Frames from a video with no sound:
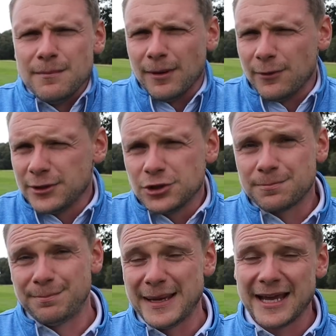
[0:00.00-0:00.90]
but they were
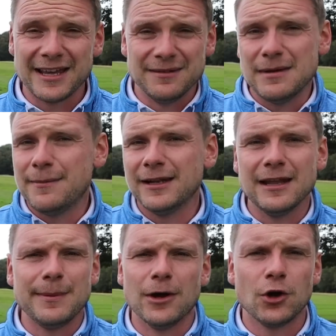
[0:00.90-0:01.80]
just big and maybe a
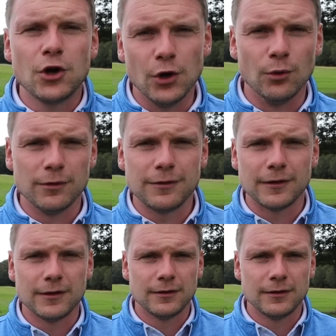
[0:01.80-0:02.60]
little bit uncouth.